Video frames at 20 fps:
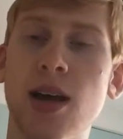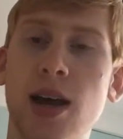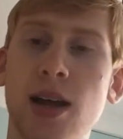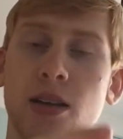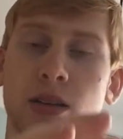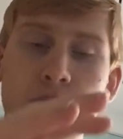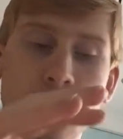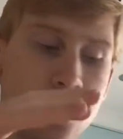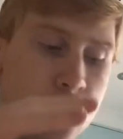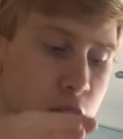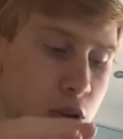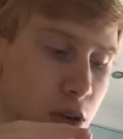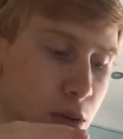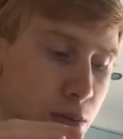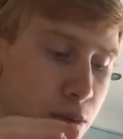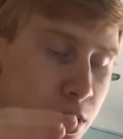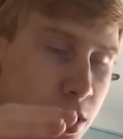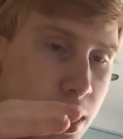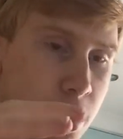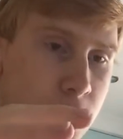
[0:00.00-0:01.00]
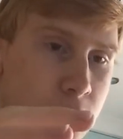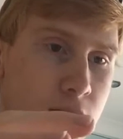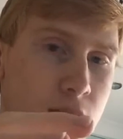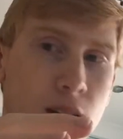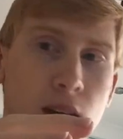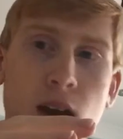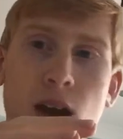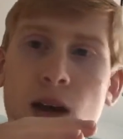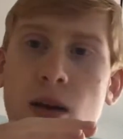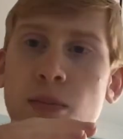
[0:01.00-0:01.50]
and Soviet Union possessed
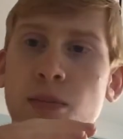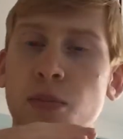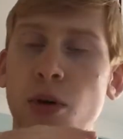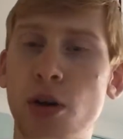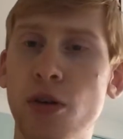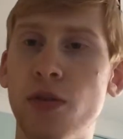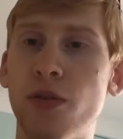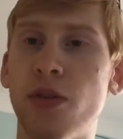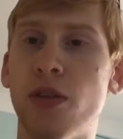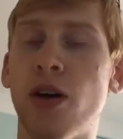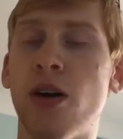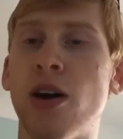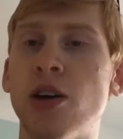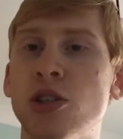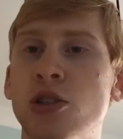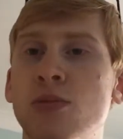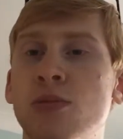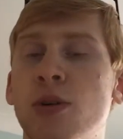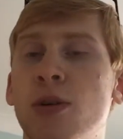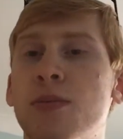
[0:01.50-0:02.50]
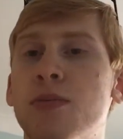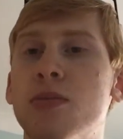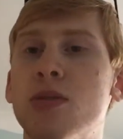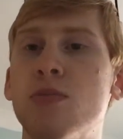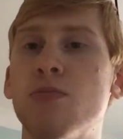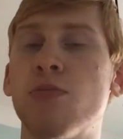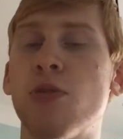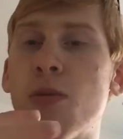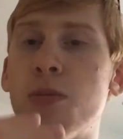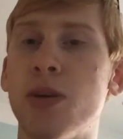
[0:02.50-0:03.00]
both the hydrogen bombs
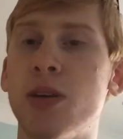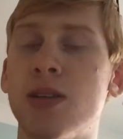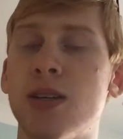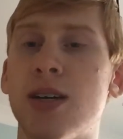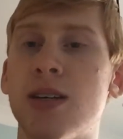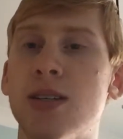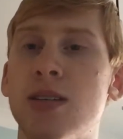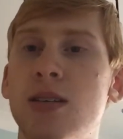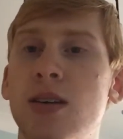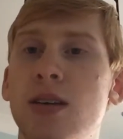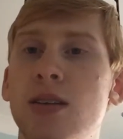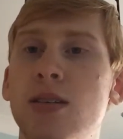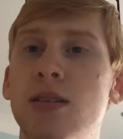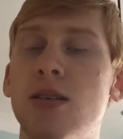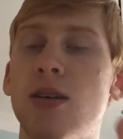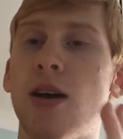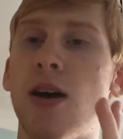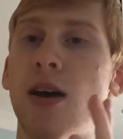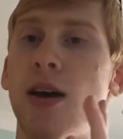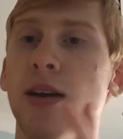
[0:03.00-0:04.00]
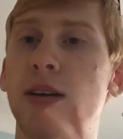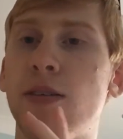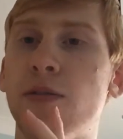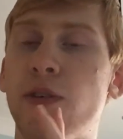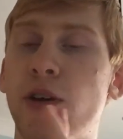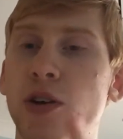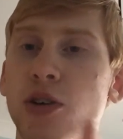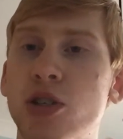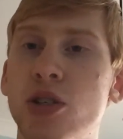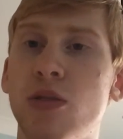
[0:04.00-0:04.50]
properly tested and
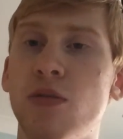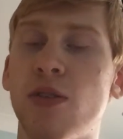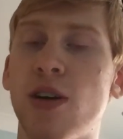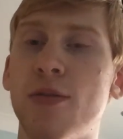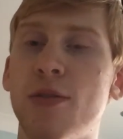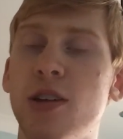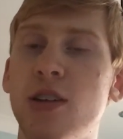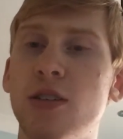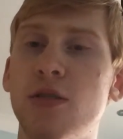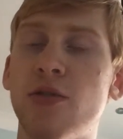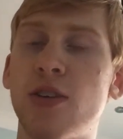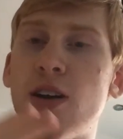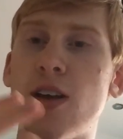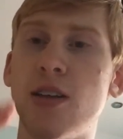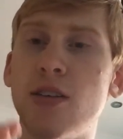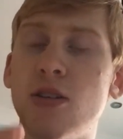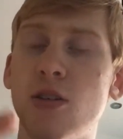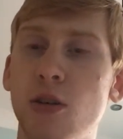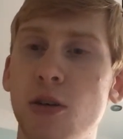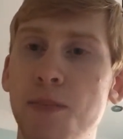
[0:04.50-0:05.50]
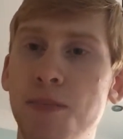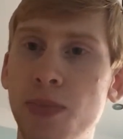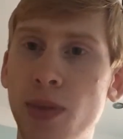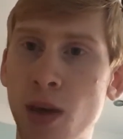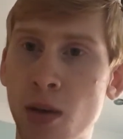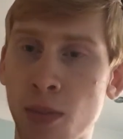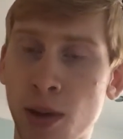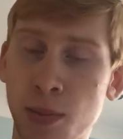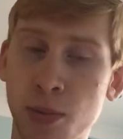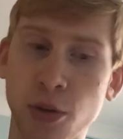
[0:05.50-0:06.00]
functioning, ready to
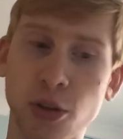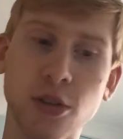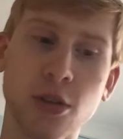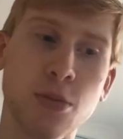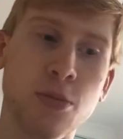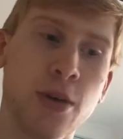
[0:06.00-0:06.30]
be put into